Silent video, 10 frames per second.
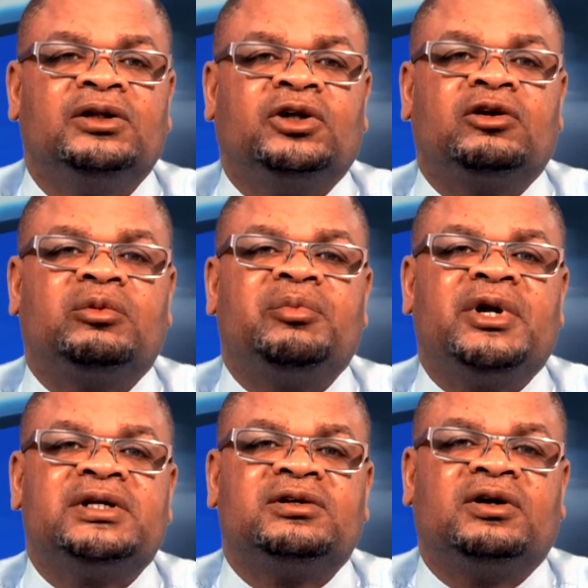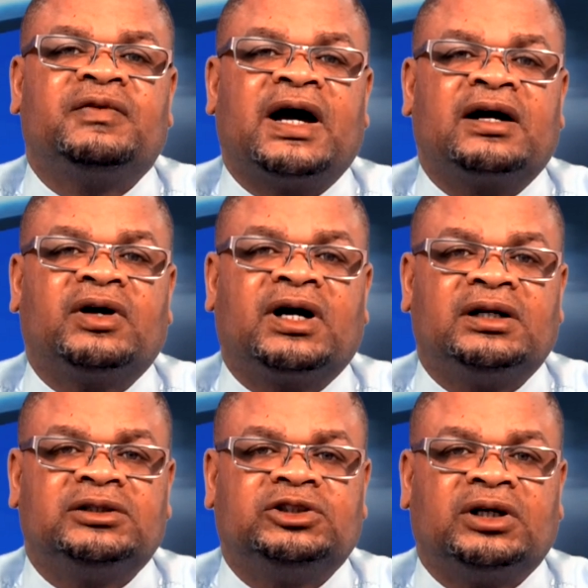The Honourable Minister of
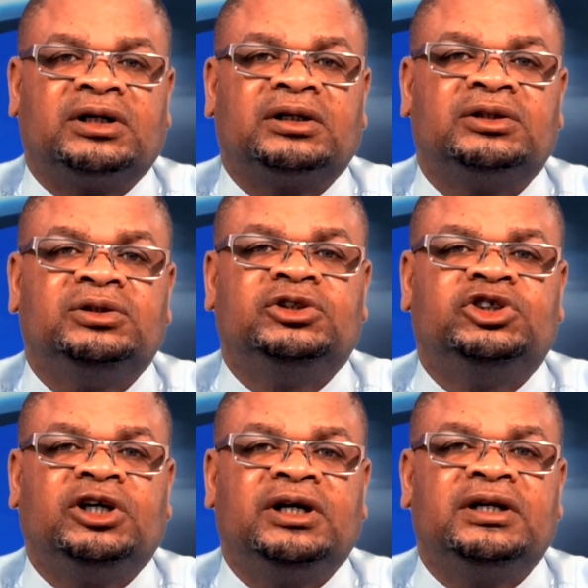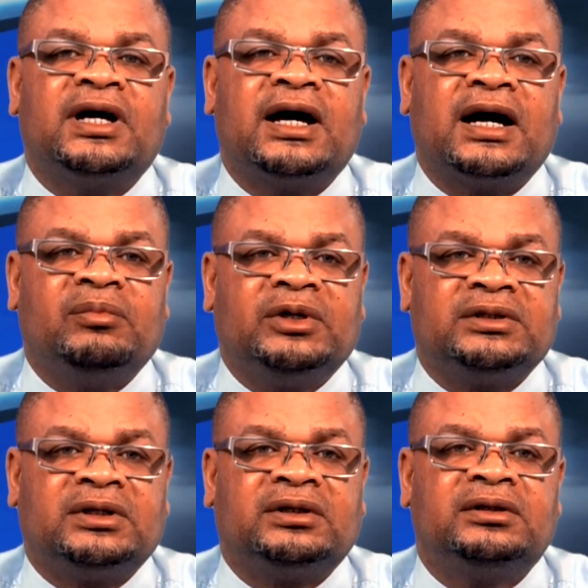Agriculture, Eugene
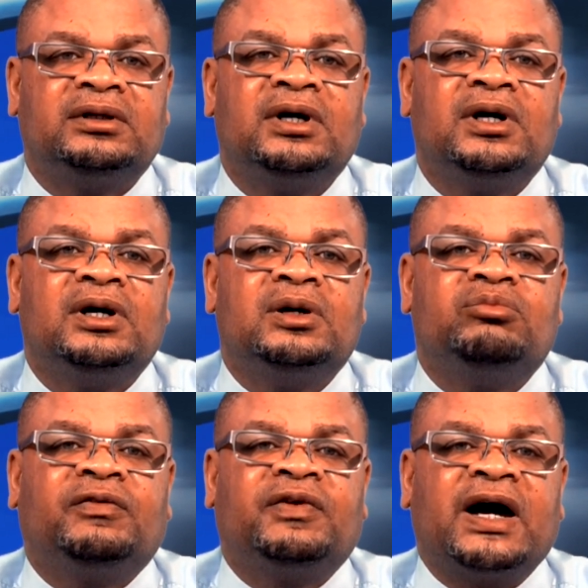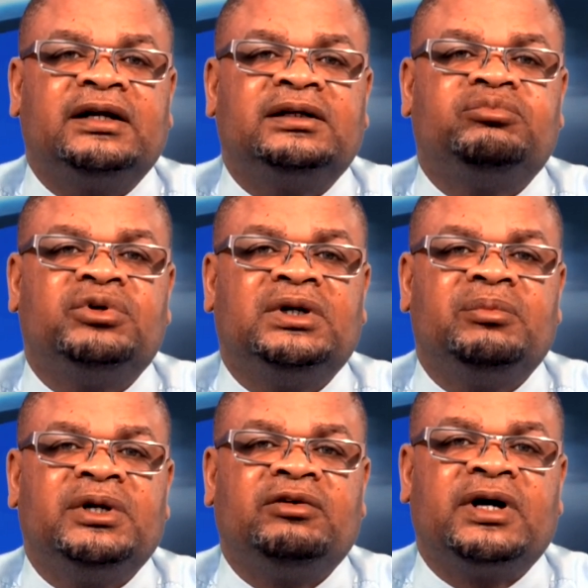Hamilton, provided a
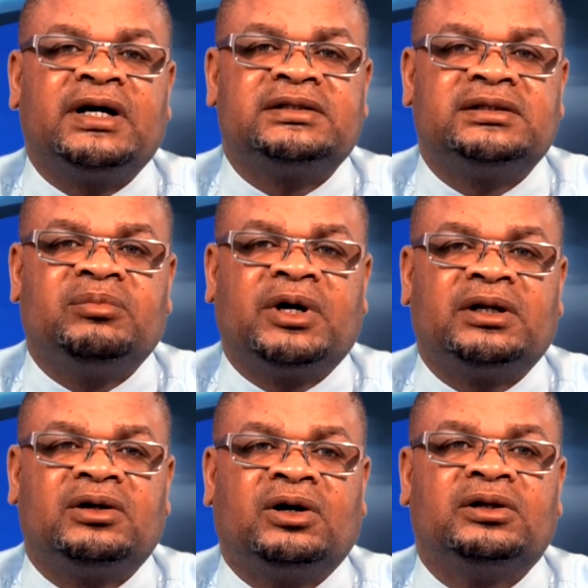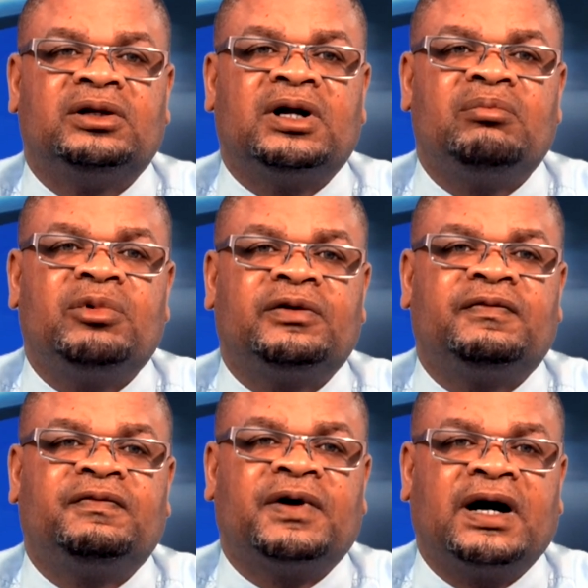preliminary estimate on the number
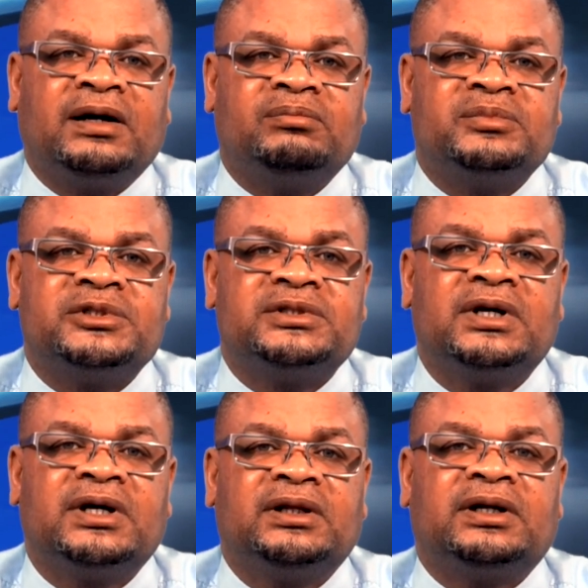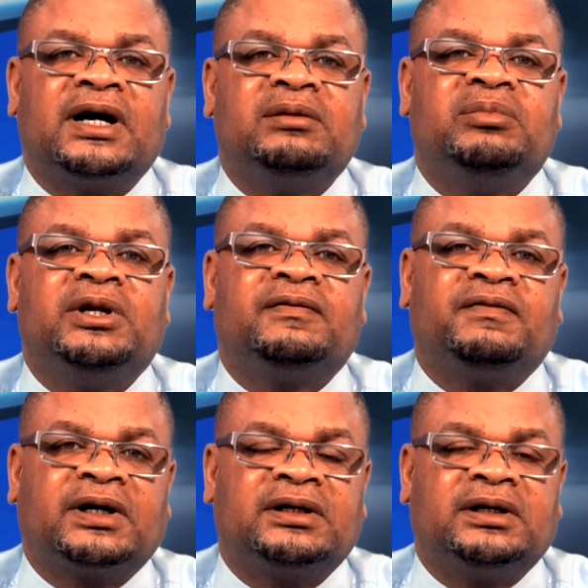of farms that had been
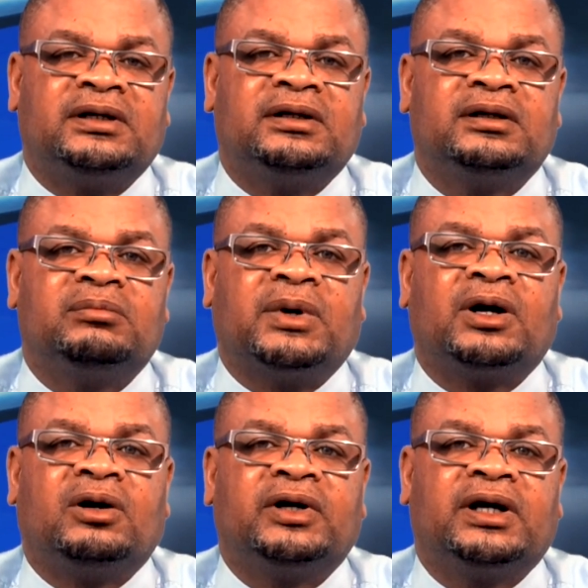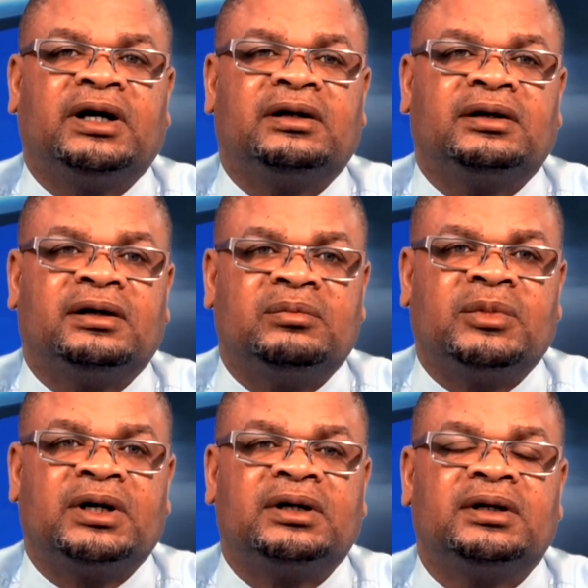affected by Hurricane
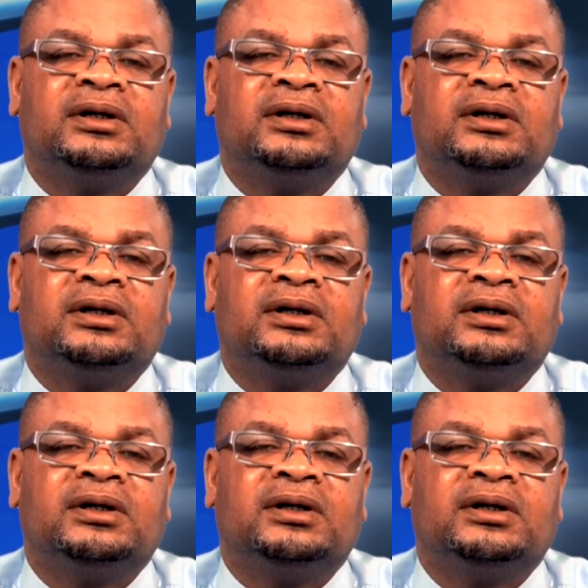Irma.